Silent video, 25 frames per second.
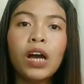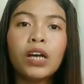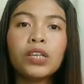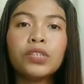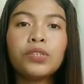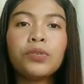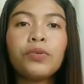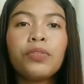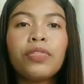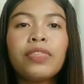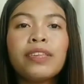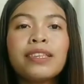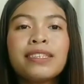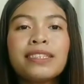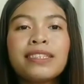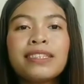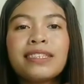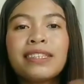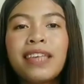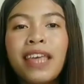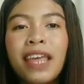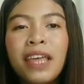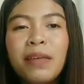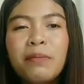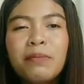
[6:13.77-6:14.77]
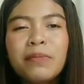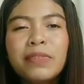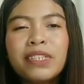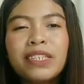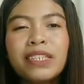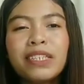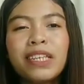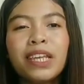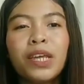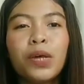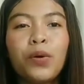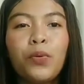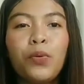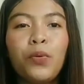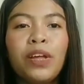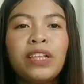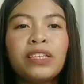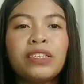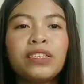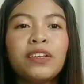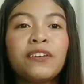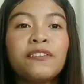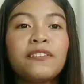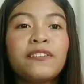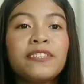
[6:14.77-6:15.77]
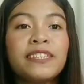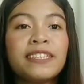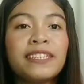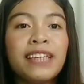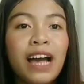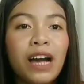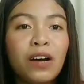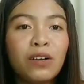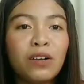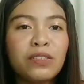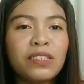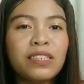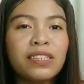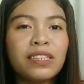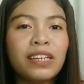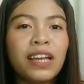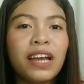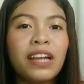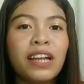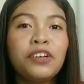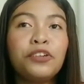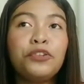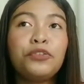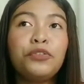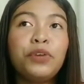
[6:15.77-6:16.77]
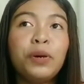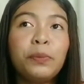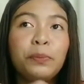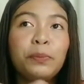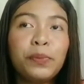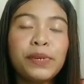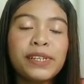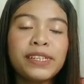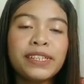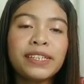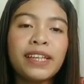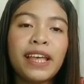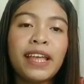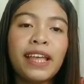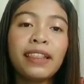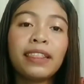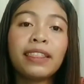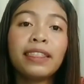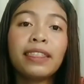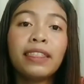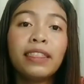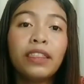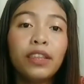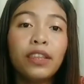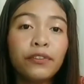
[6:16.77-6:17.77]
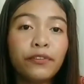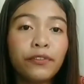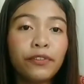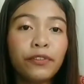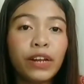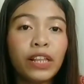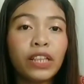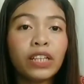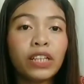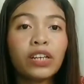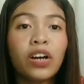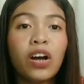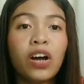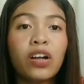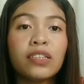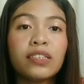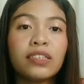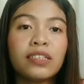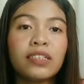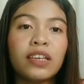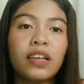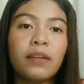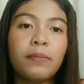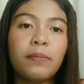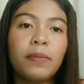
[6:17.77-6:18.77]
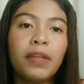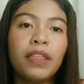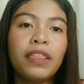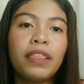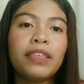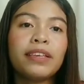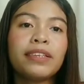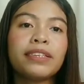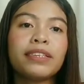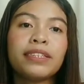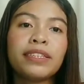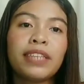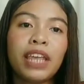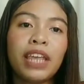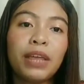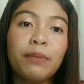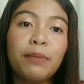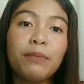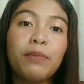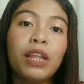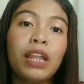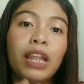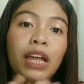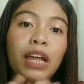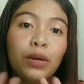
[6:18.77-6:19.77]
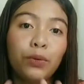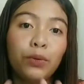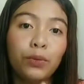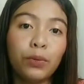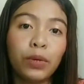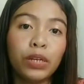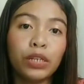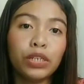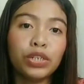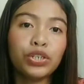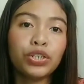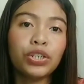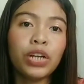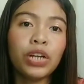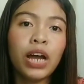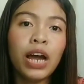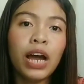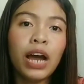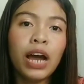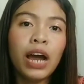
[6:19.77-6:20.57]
So the same sequence of sounds can represent different concepts in the same language.